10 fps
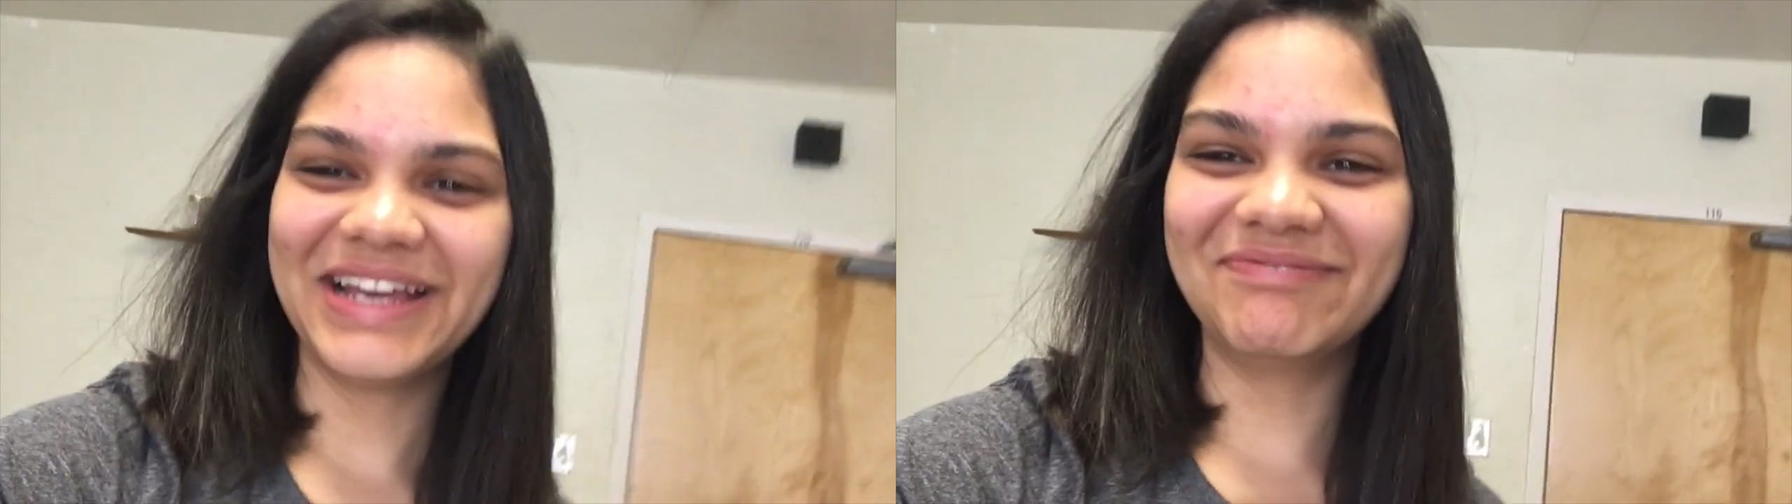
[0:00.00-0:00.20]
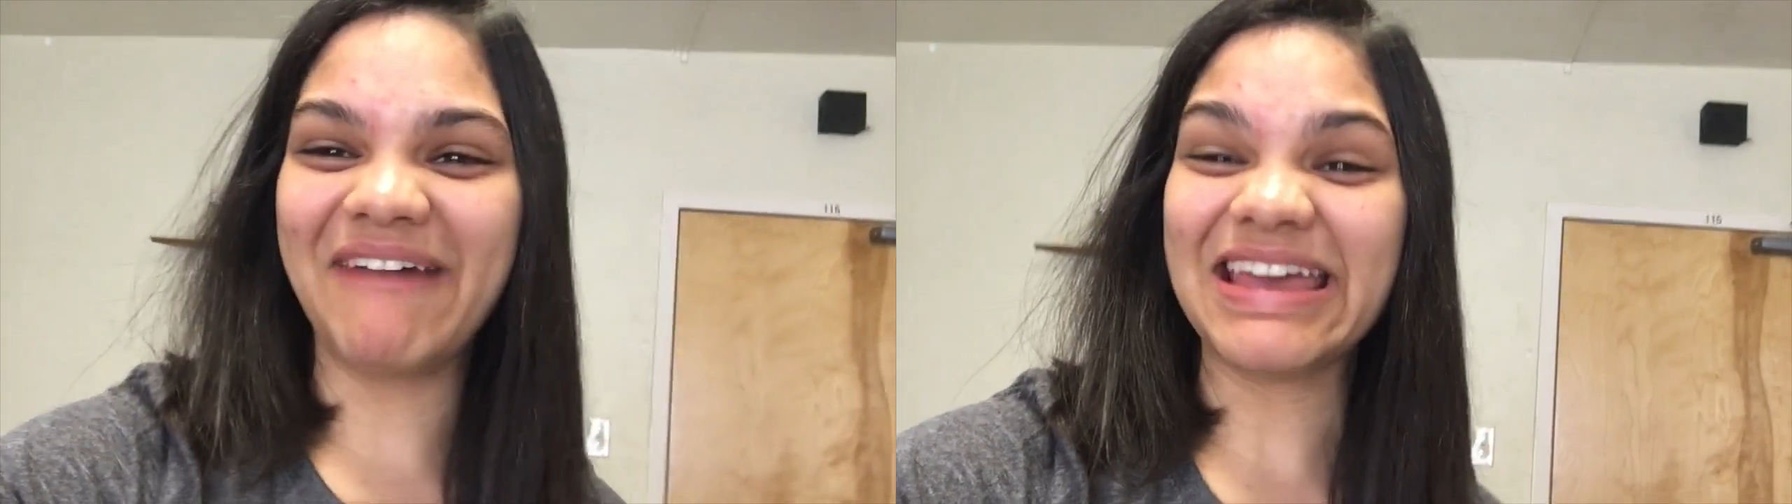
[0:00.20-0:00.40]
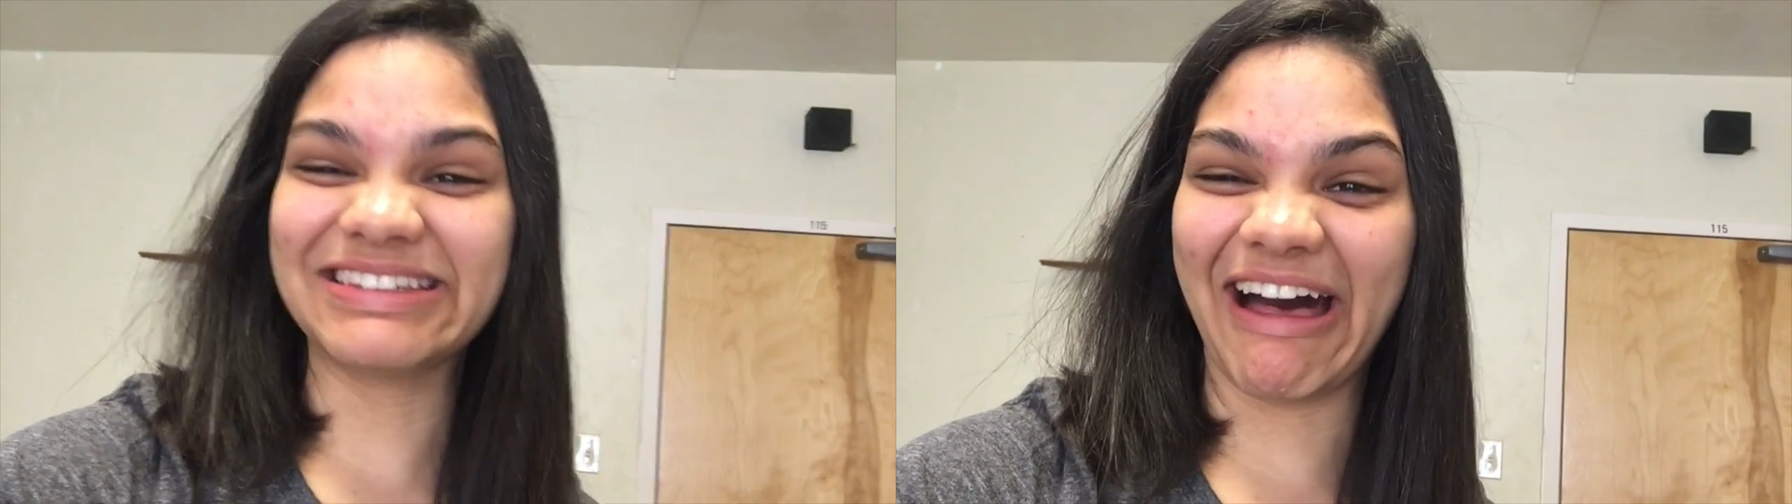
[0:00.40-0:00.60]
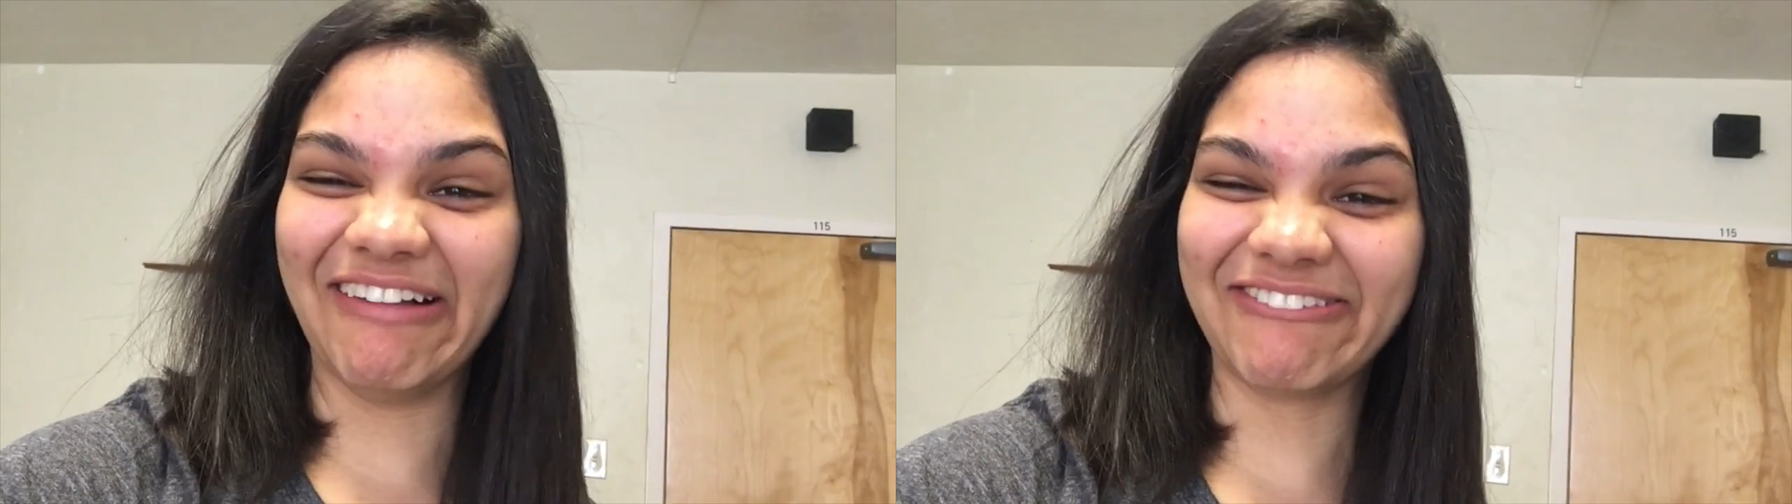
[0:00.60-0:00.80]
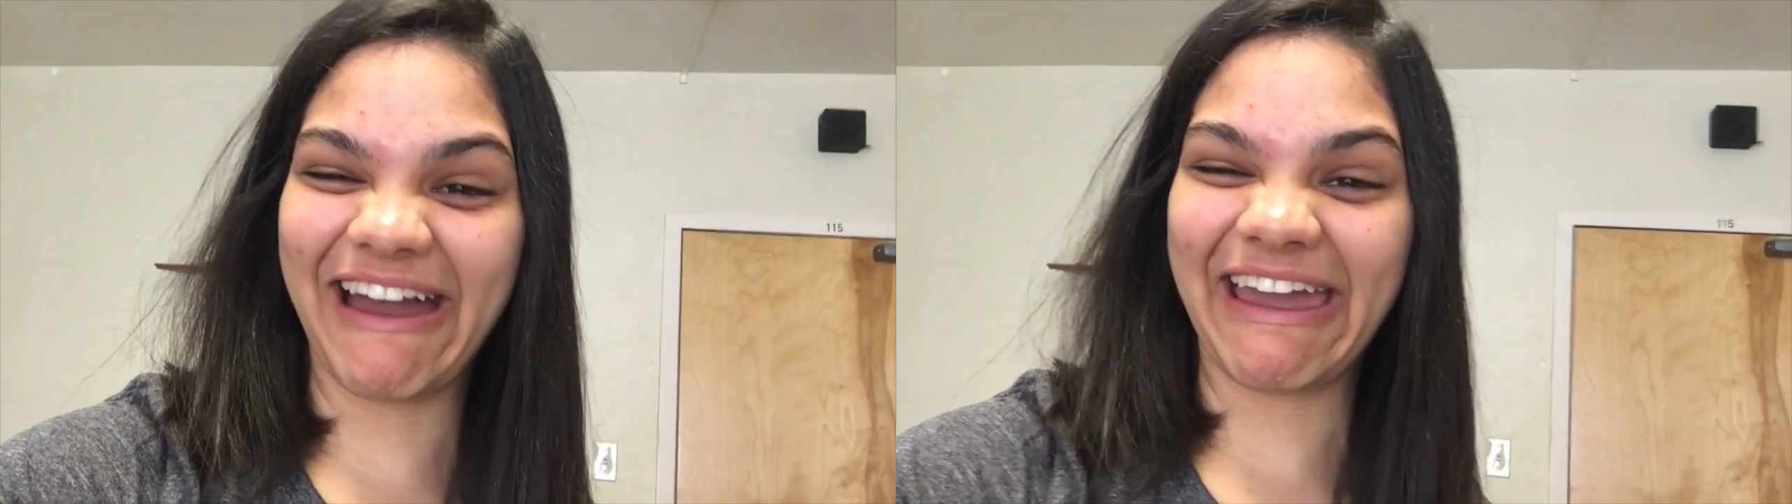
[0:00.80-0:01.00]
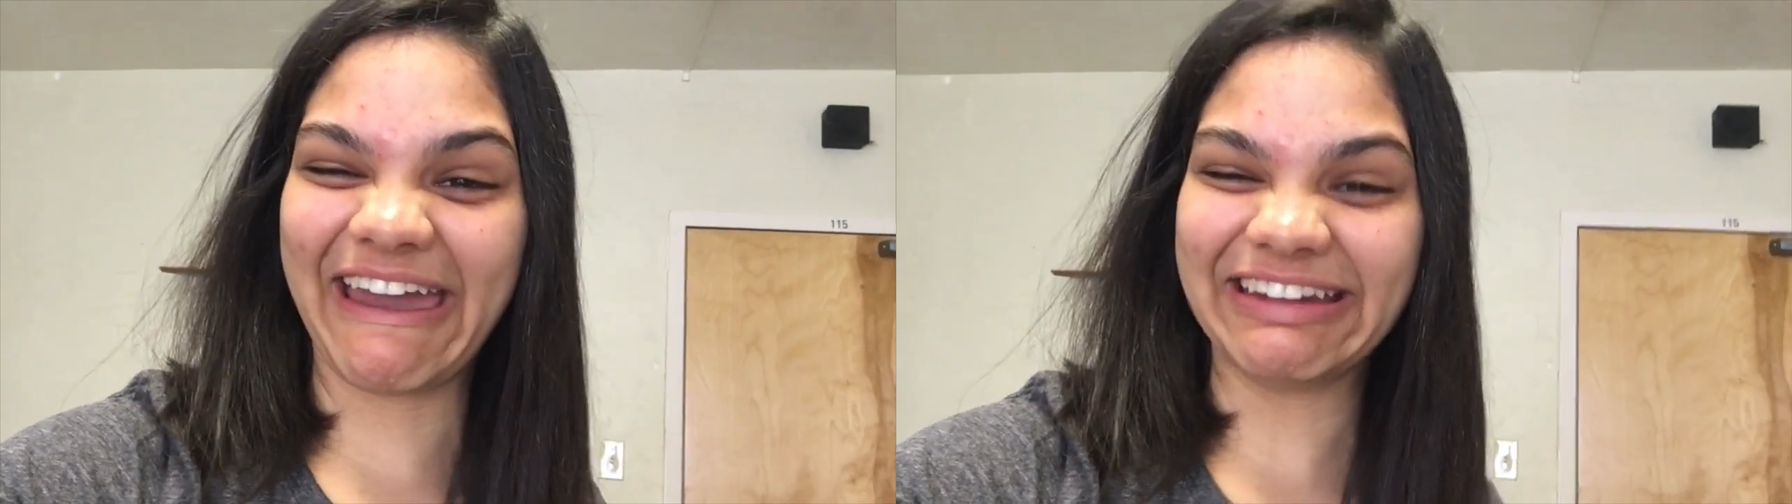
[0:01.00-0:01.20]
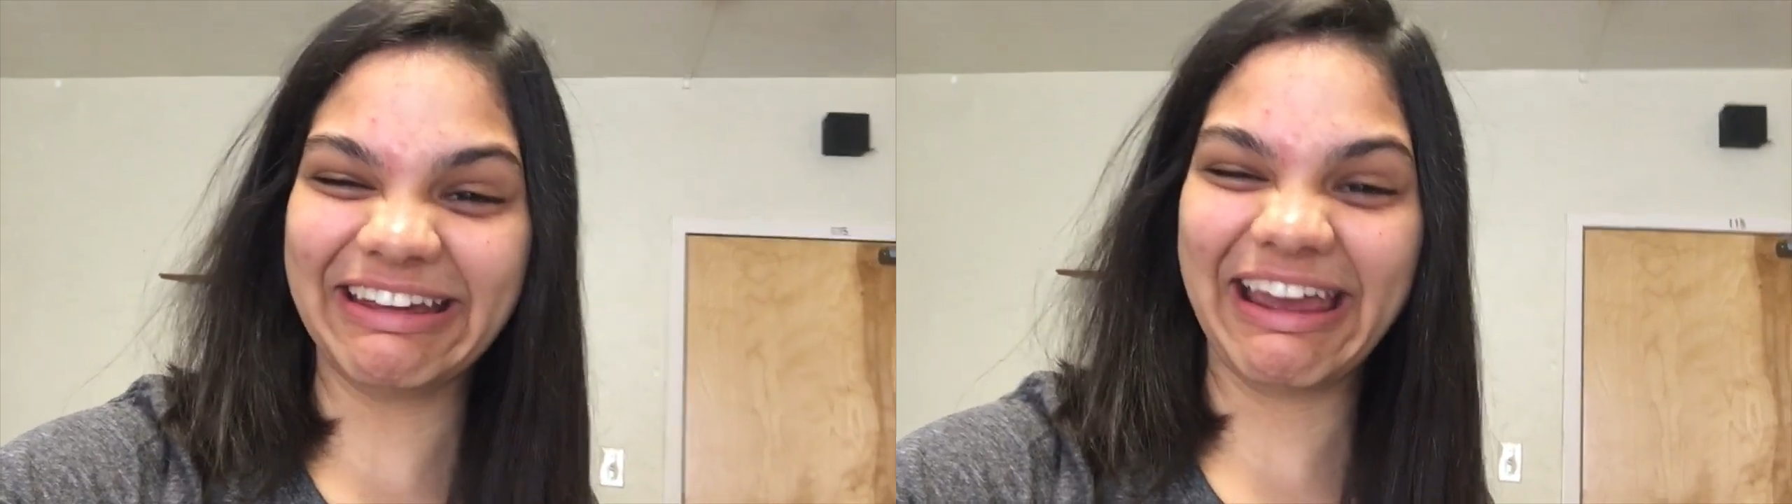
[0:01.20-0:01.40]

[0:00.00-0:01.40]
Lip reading: myself. I hate